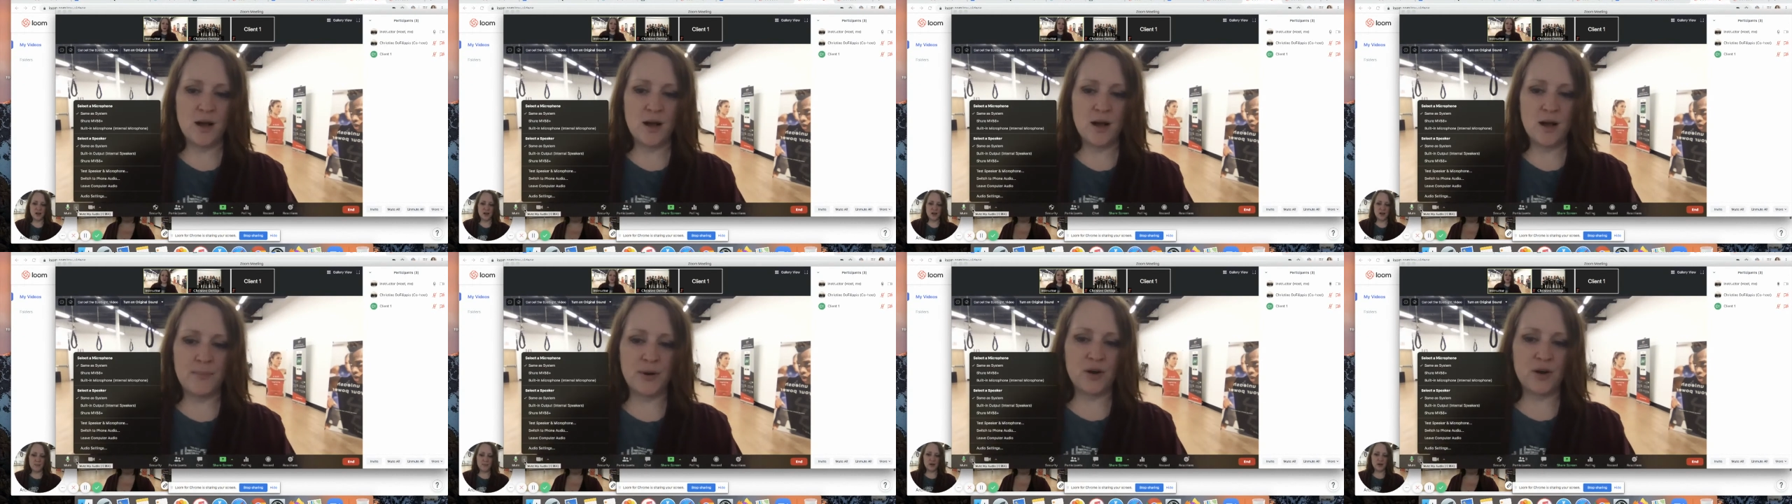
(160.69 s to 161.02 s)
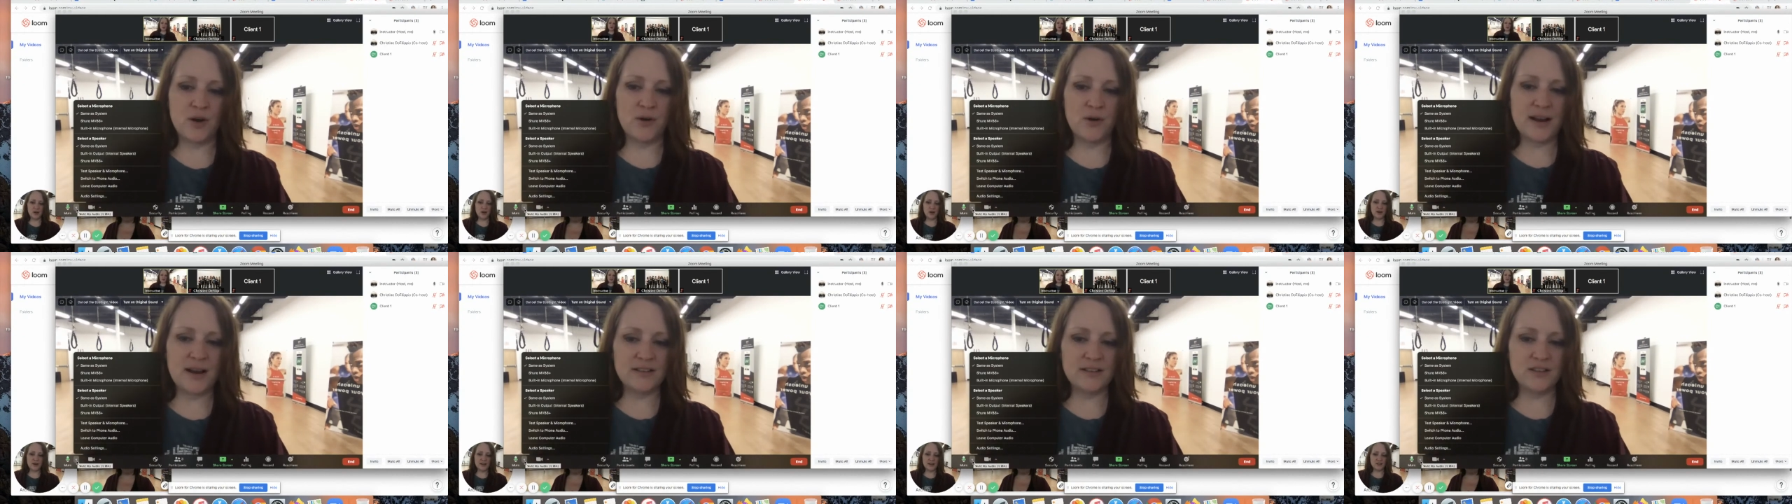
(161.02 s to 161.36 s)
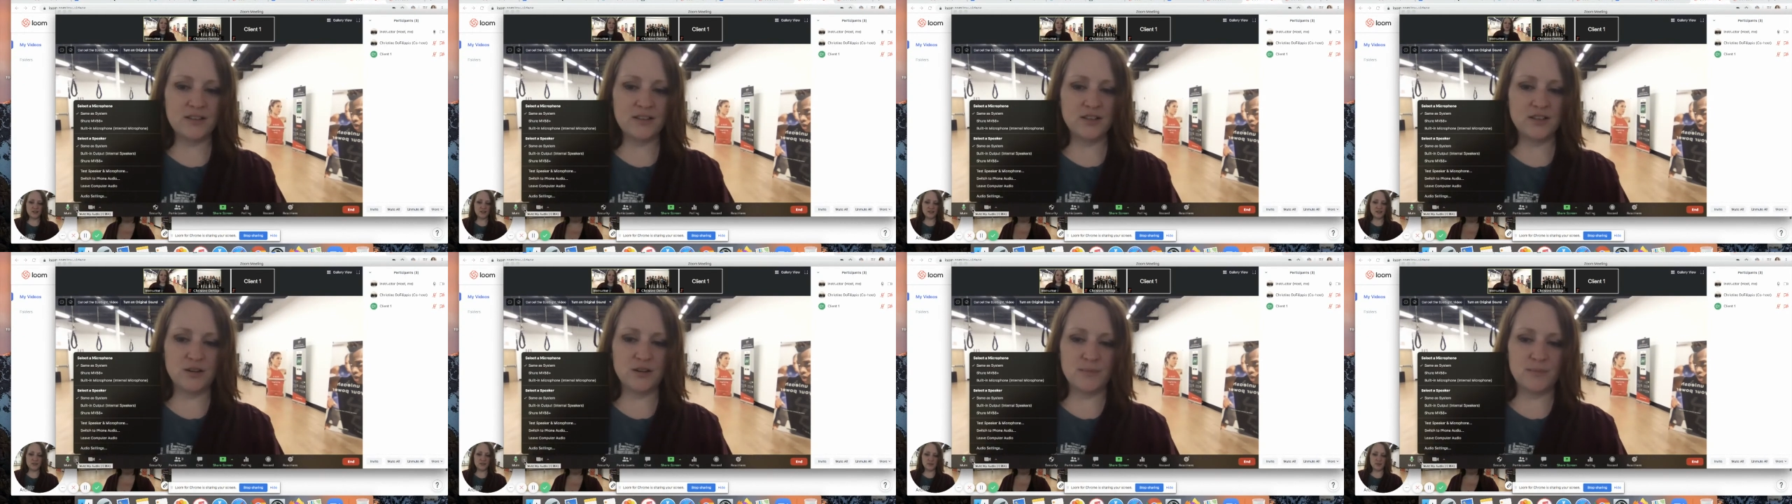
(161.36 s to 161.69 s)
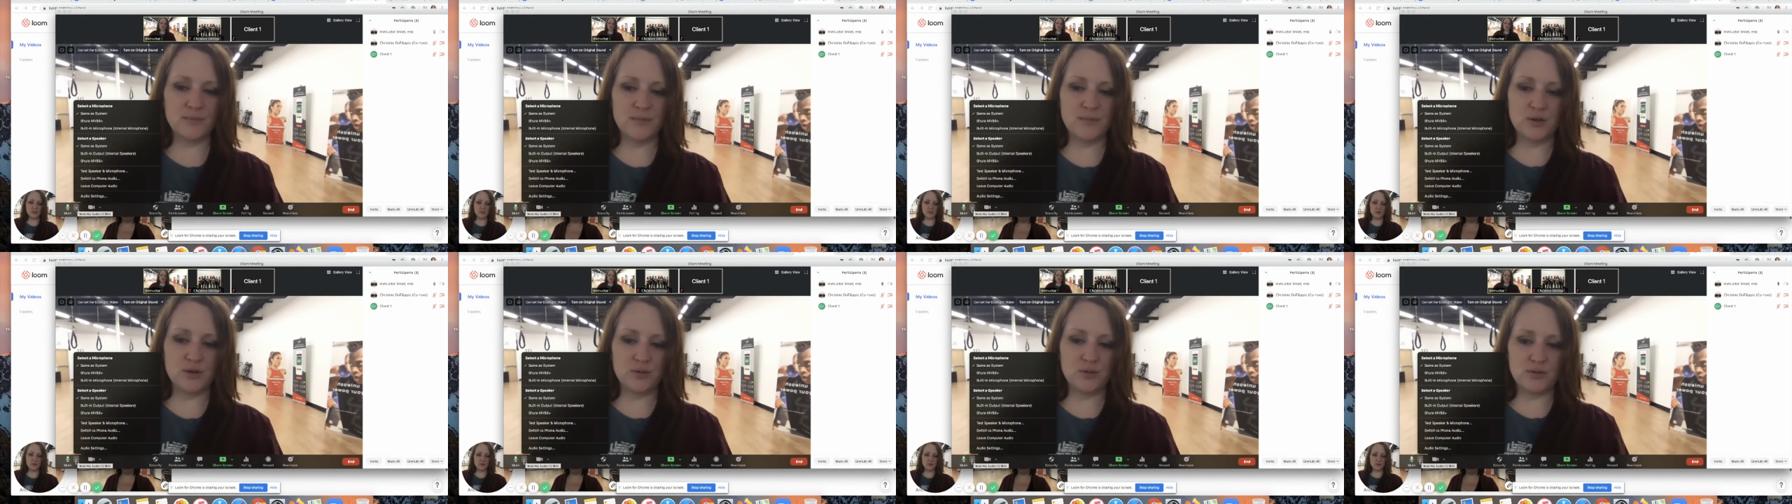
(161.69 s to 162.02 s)
But go down to your
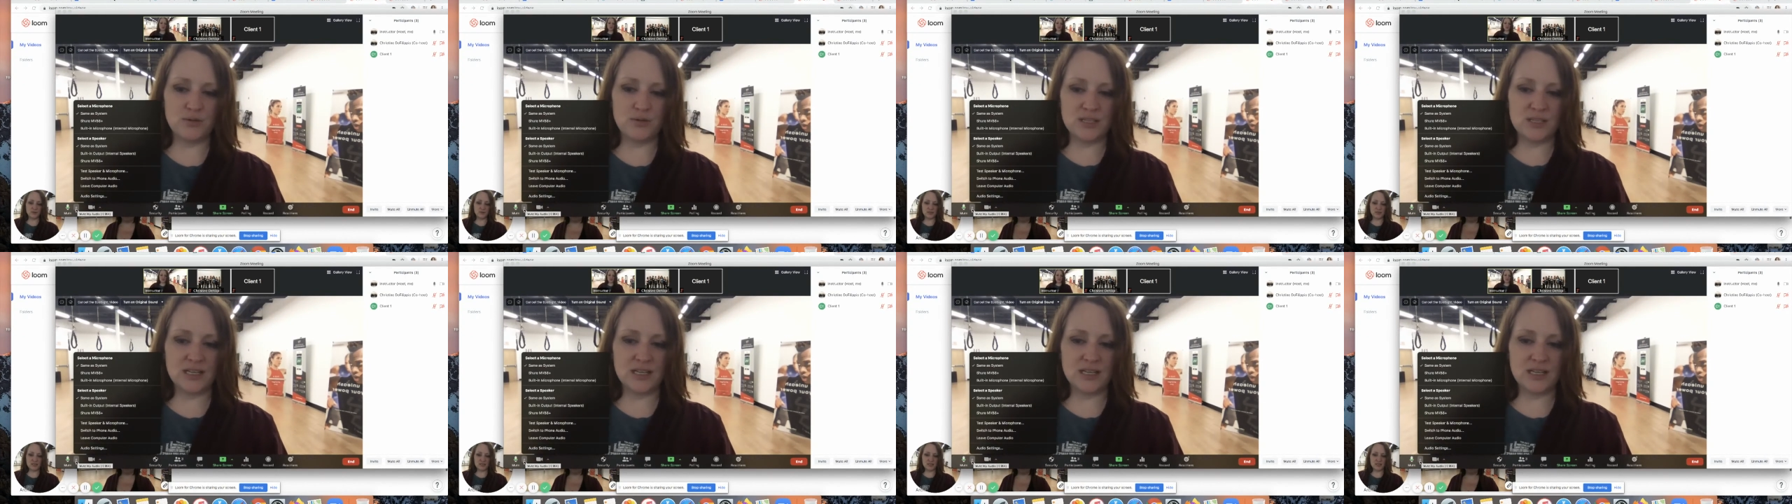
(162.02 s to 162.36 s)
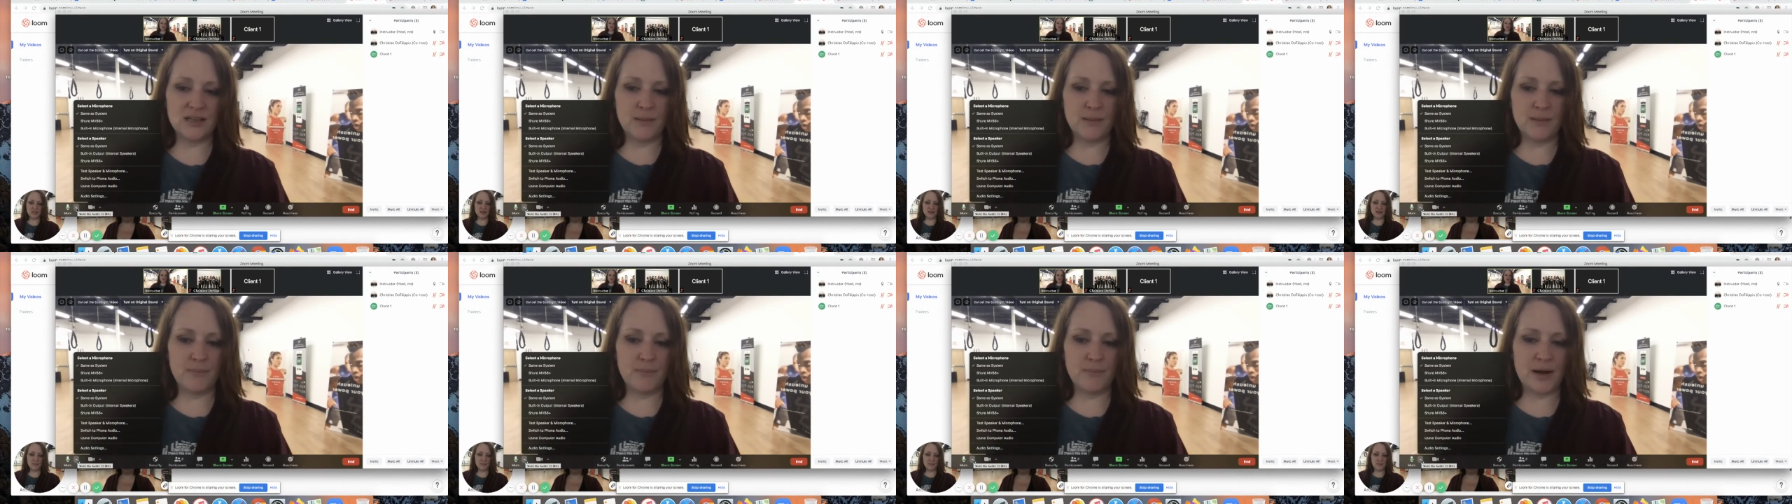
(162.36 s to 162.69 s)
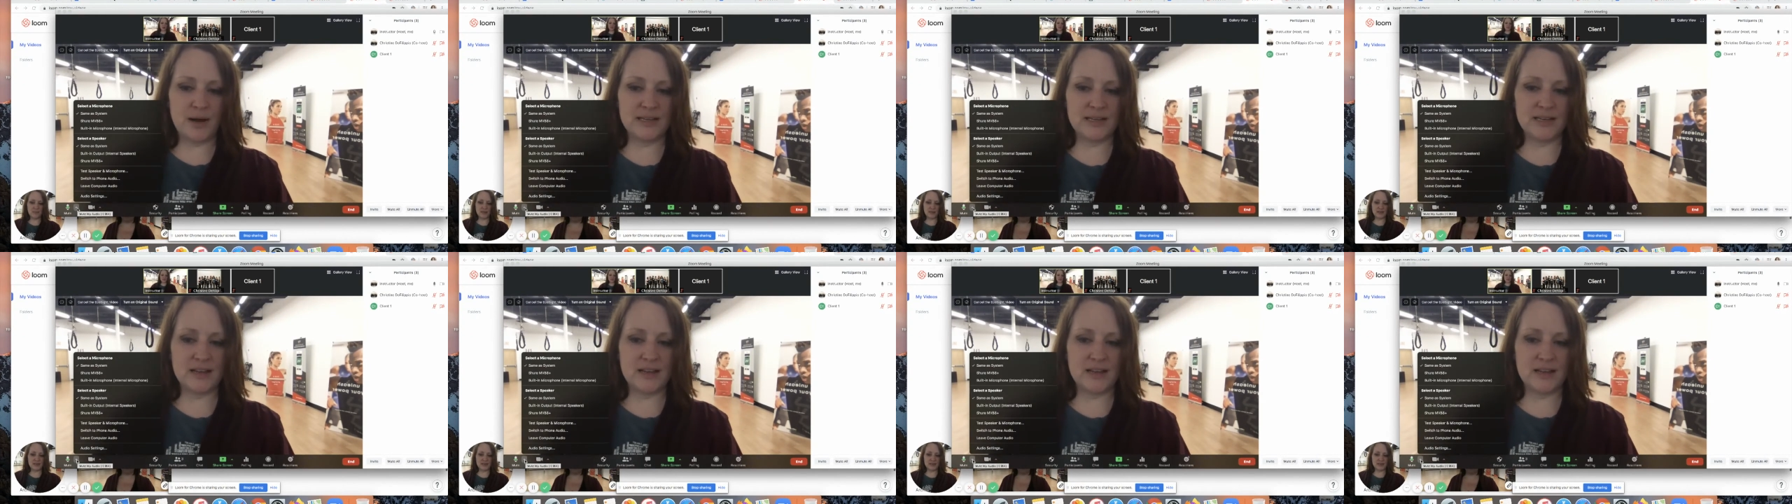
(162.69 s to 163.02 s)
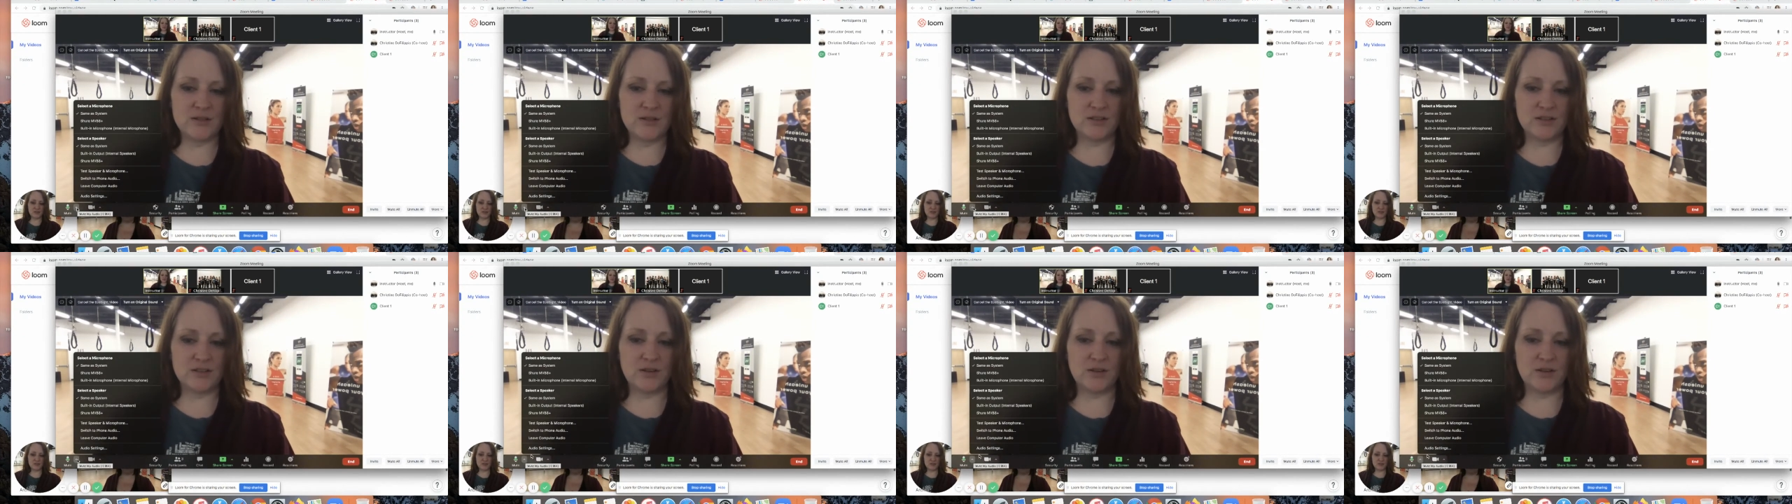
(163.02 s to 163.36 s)
mute button and
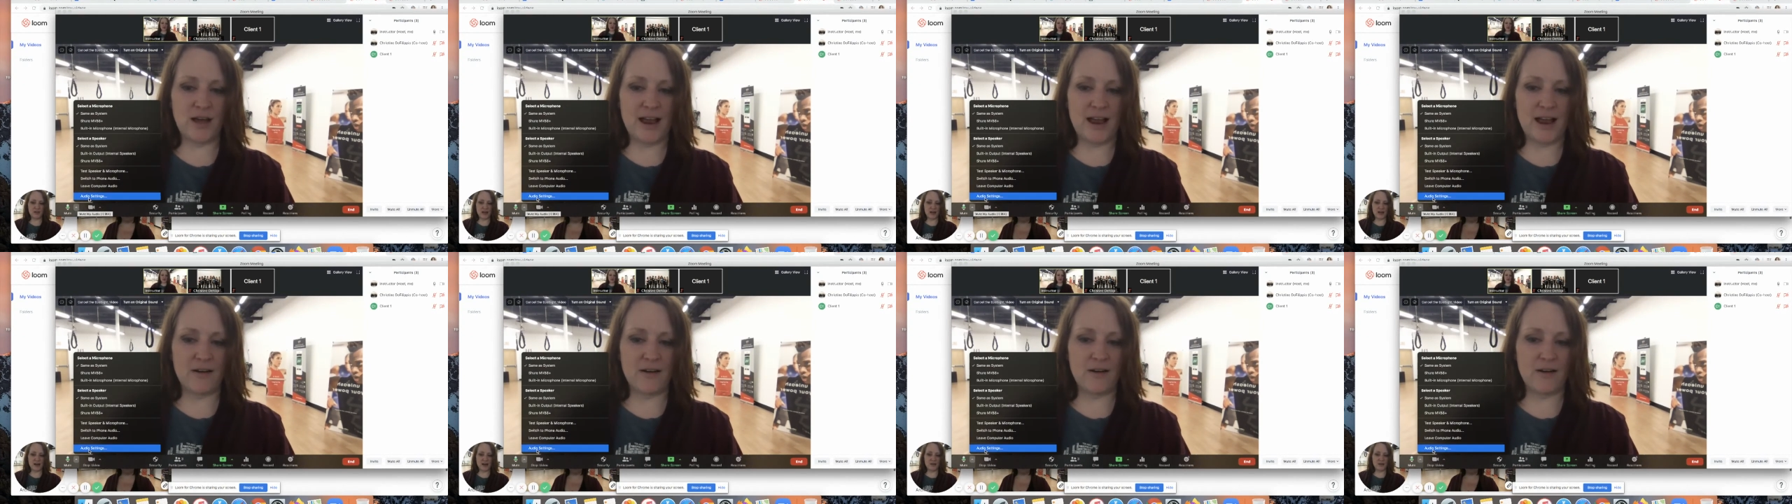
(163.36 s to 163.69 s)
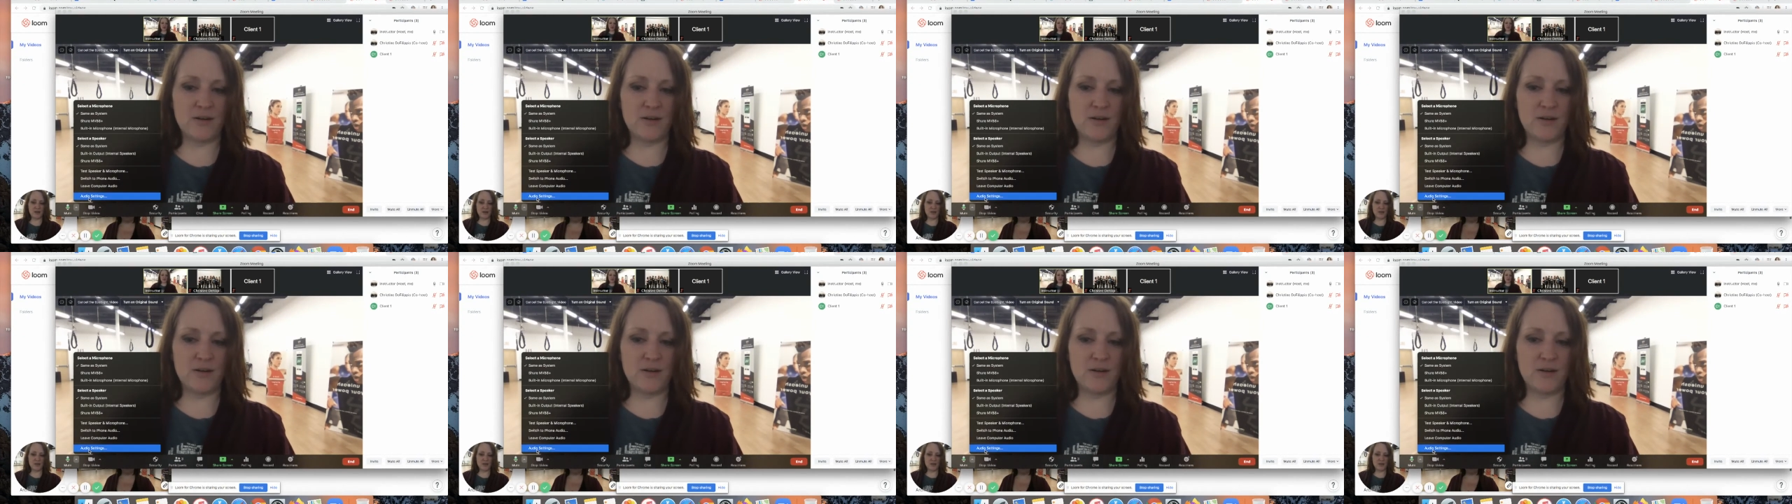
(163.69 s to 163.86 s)
there's a little arrow.